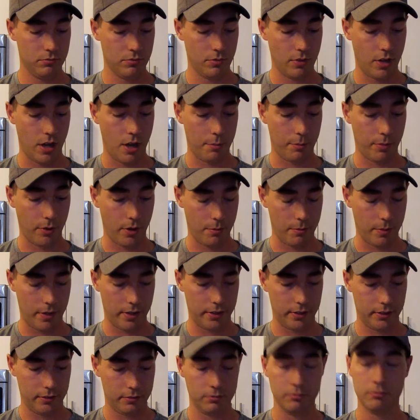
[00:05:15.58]
up on
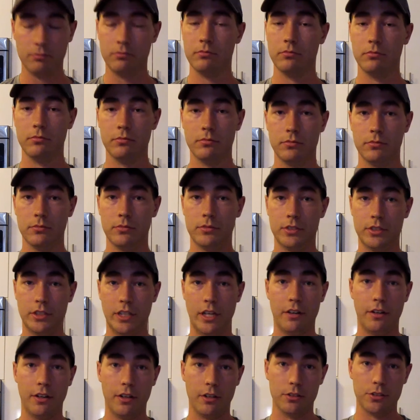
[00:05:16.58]
my
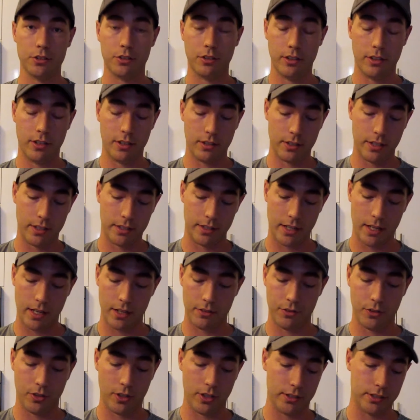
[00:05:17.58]
stereos or anything like that.
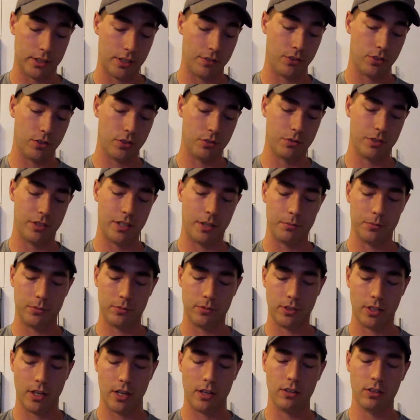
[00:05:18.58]
If you guys have a good one, I'm
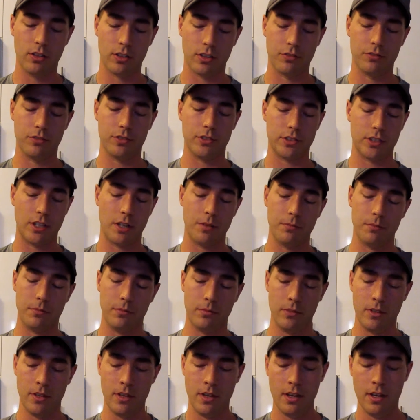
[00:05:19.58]
kind of looking for
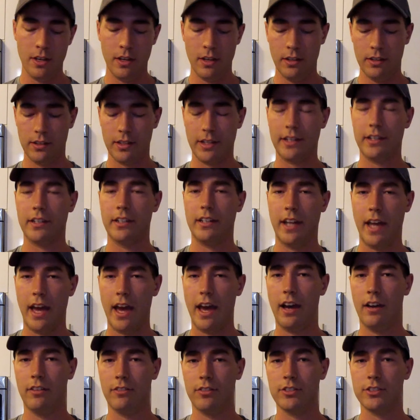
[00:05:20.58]
something like
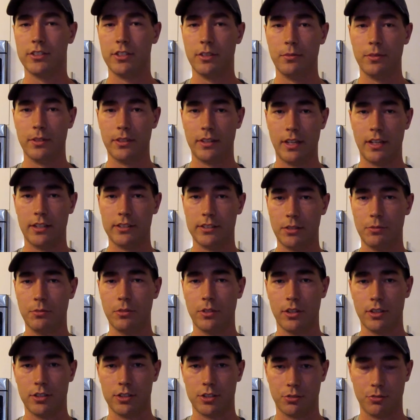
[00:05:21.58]
nav or something like that. It's
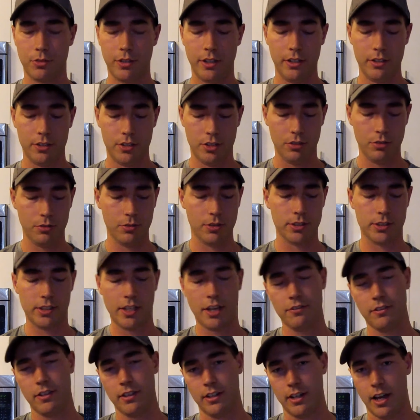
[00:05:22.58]
almost a screen too, because I
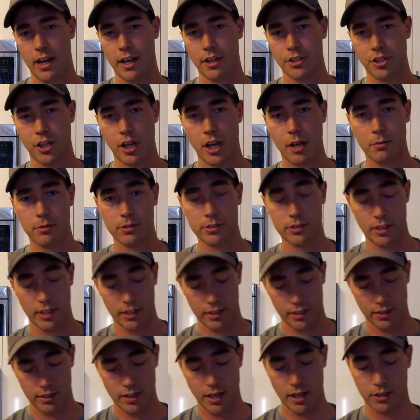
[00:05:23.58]
have the dash cameras that I
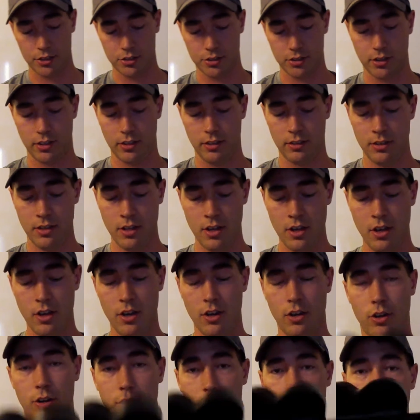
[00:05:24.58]
can actually
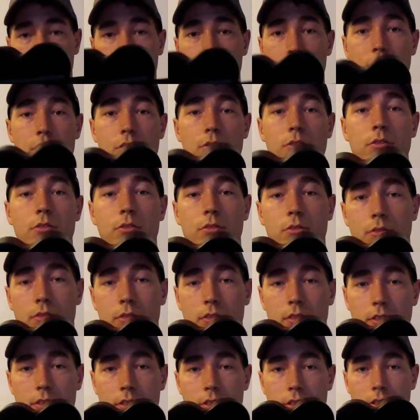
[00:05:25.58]
hook into
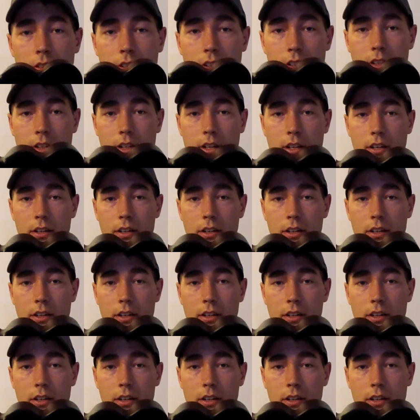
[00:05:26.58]
the